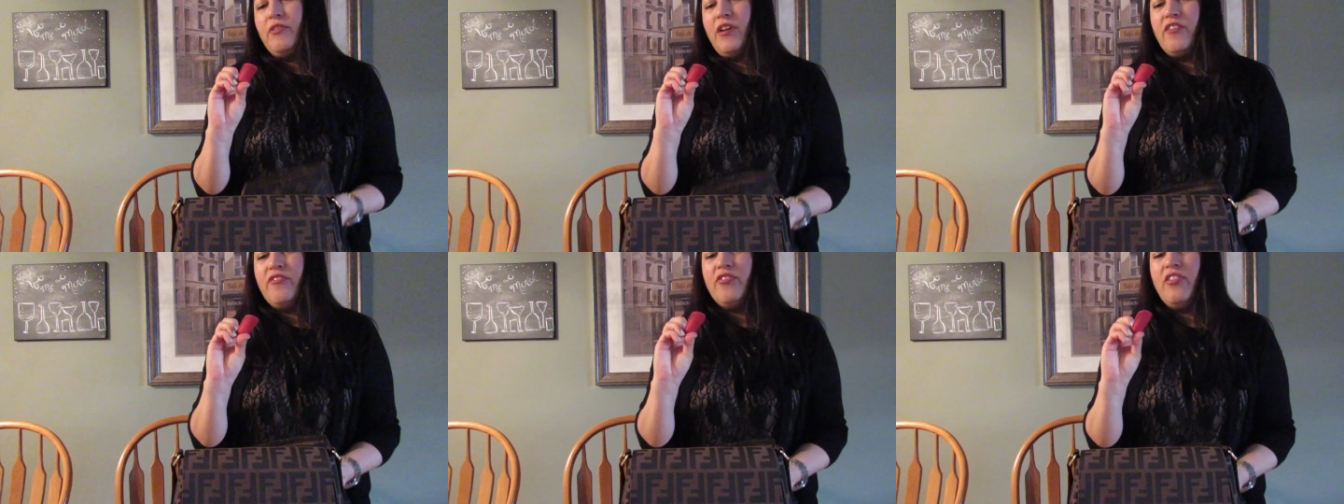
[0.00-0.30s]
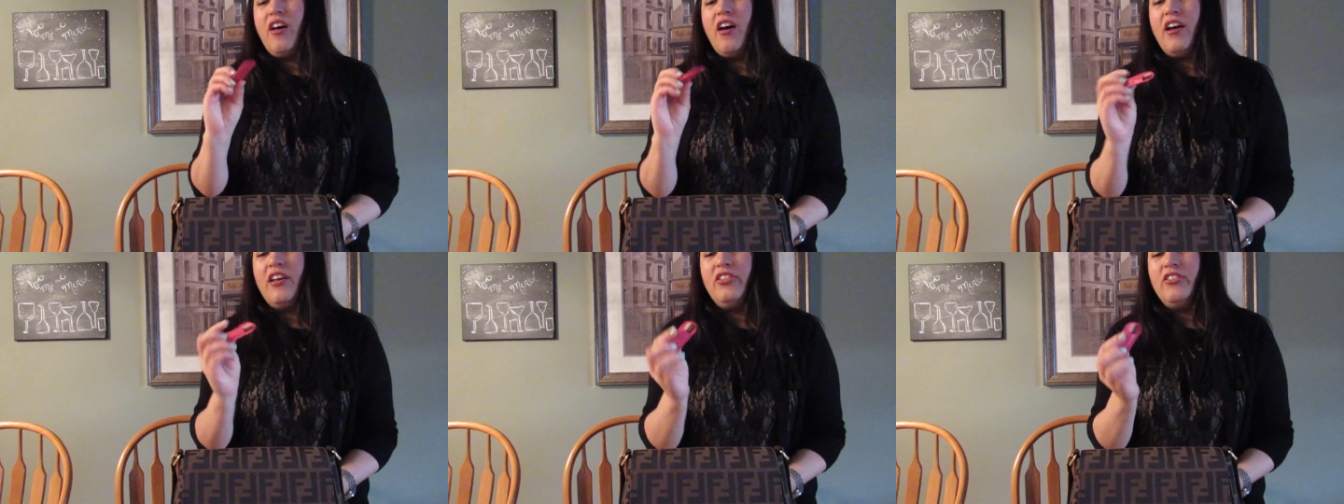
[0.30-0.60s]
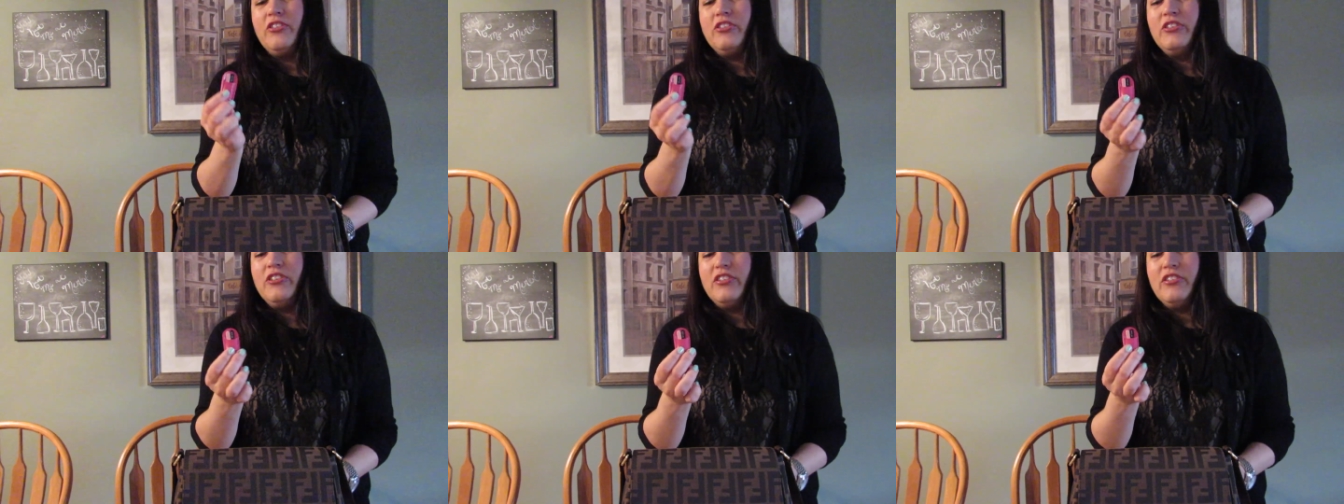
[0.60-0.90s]
Revlon.
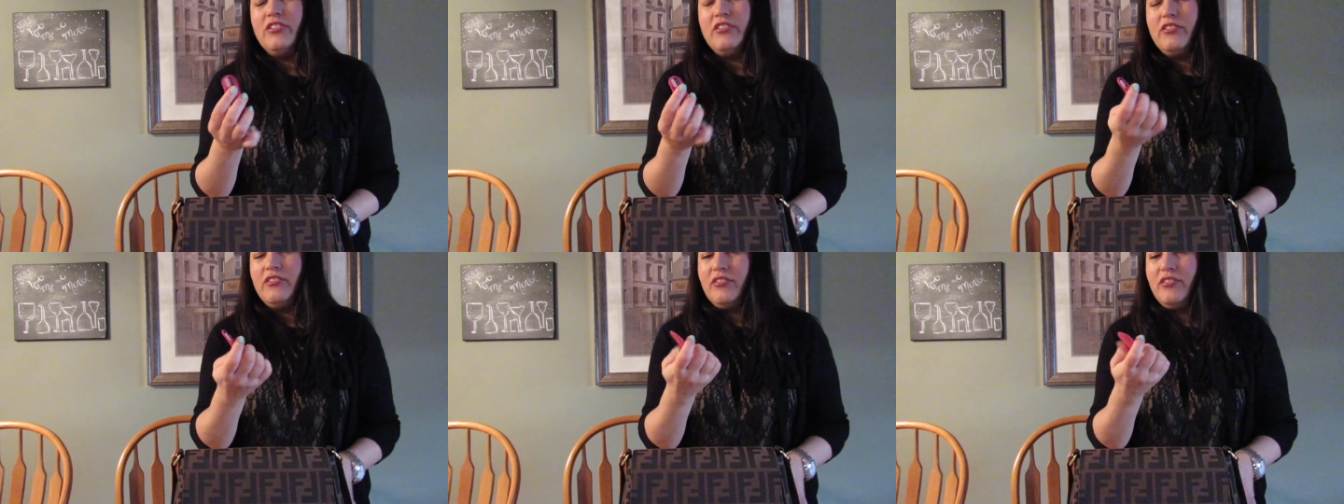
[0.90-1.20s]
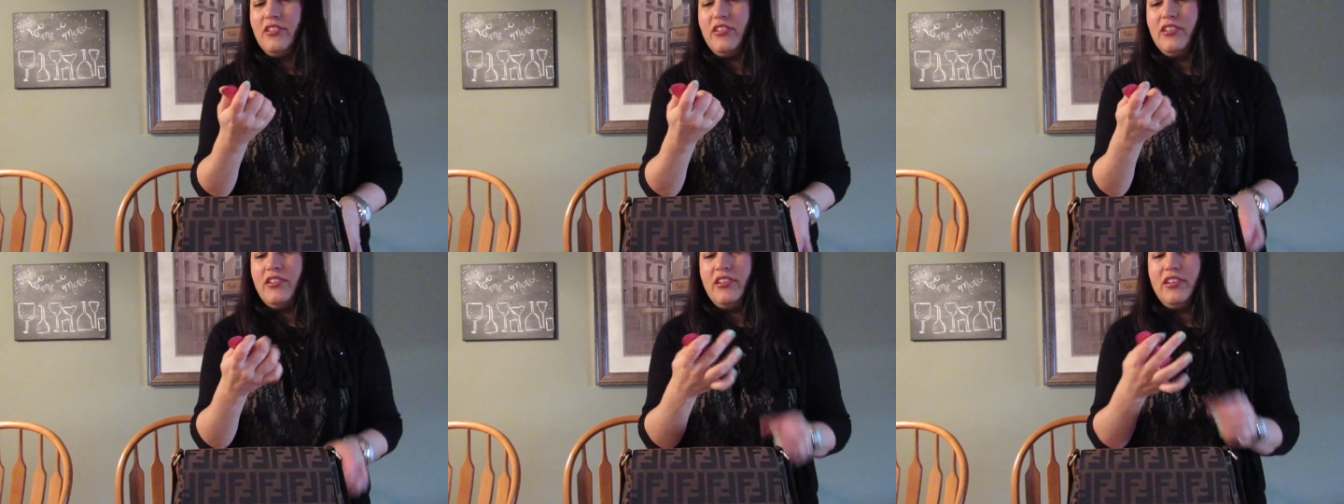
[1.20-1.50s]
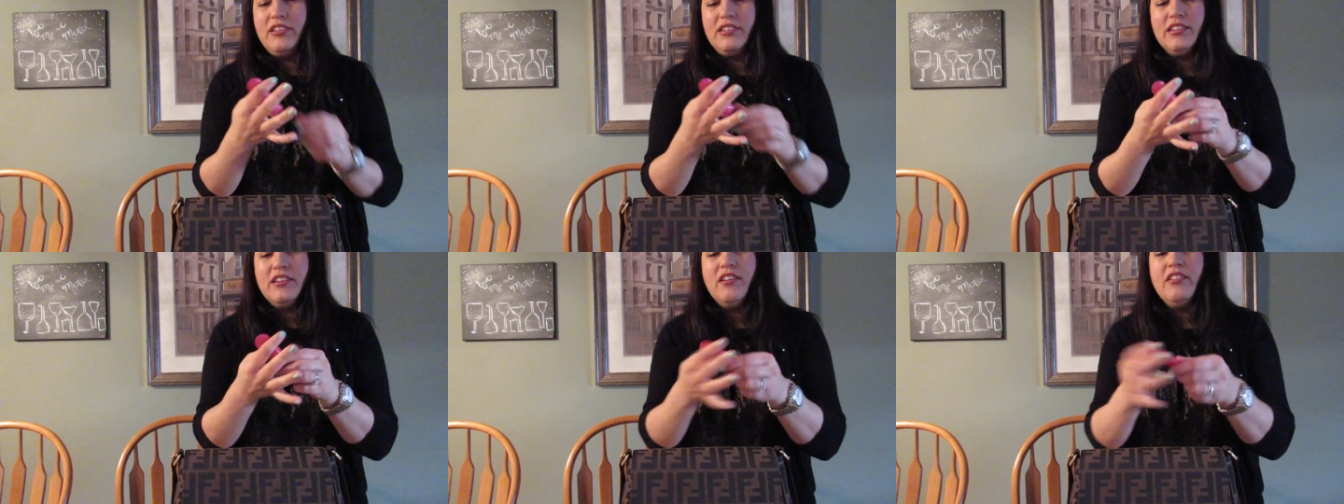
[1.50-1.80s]
They're
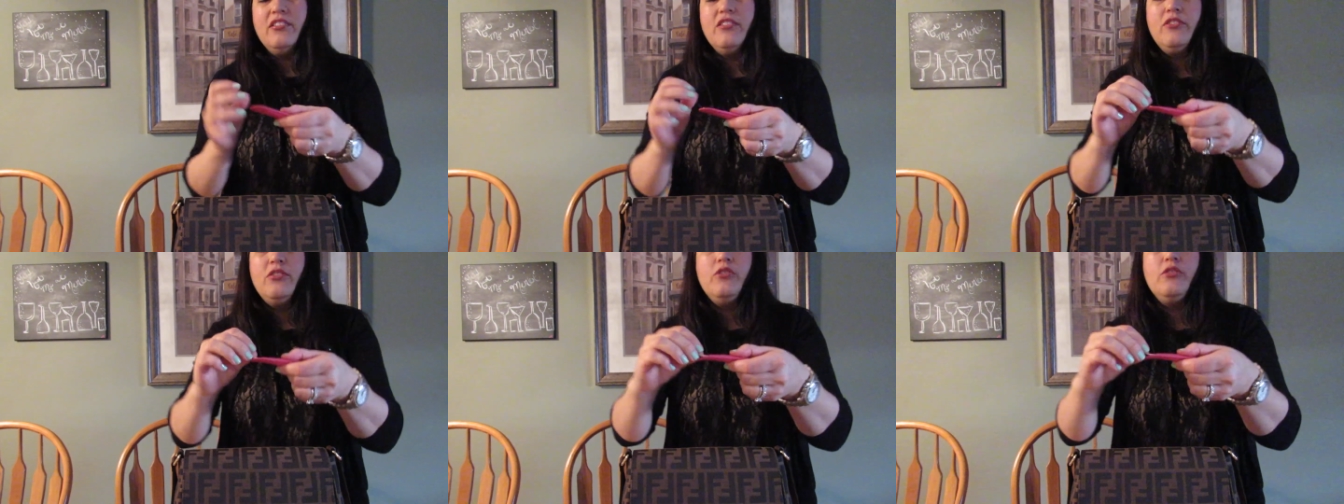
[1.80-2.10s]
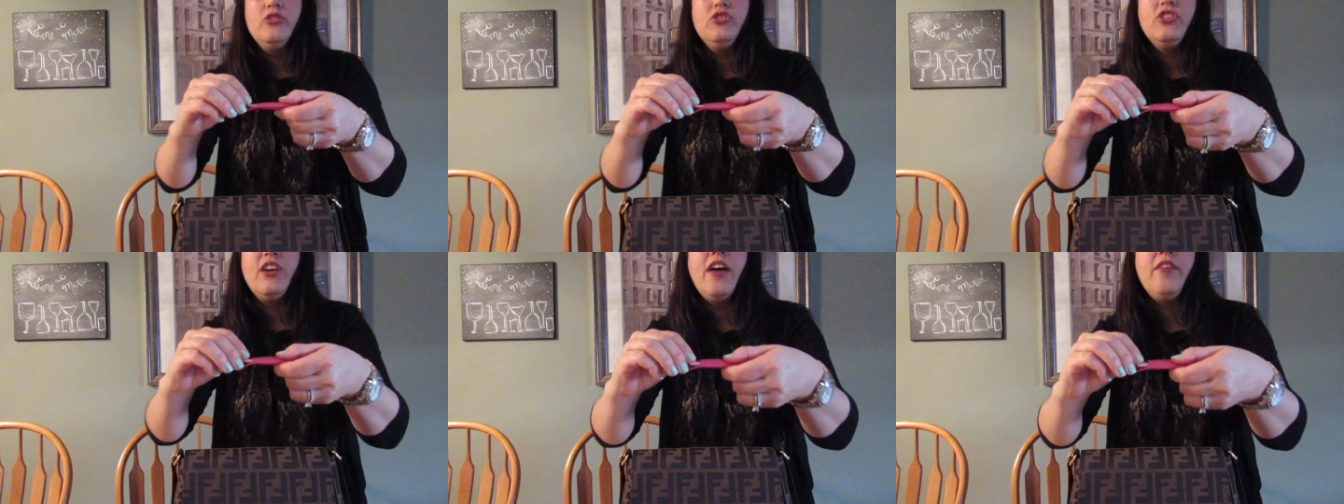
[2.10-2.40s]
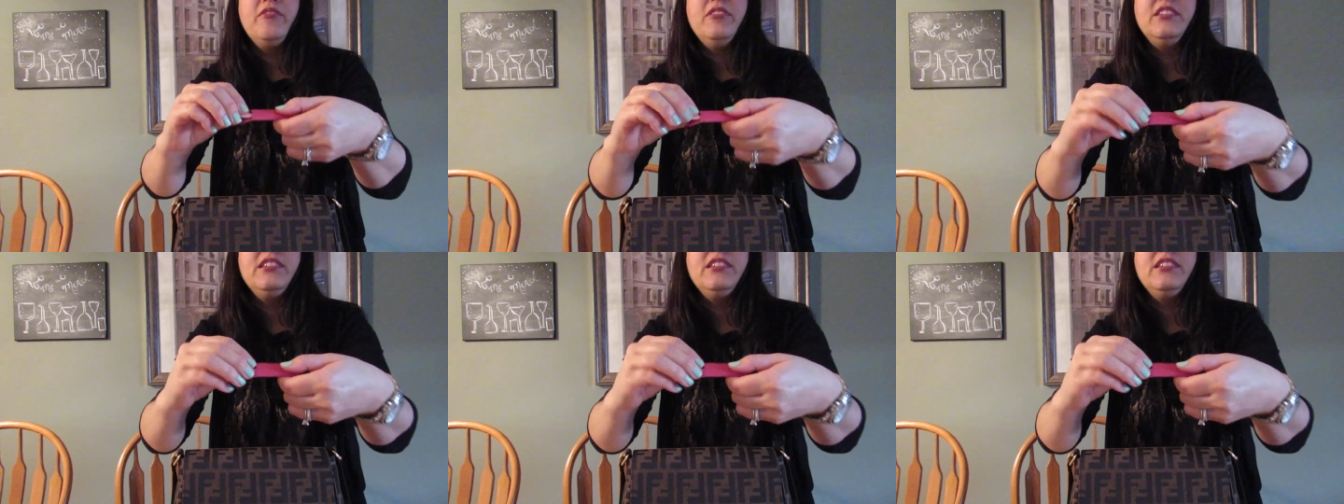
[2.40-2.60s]
it's like a little travel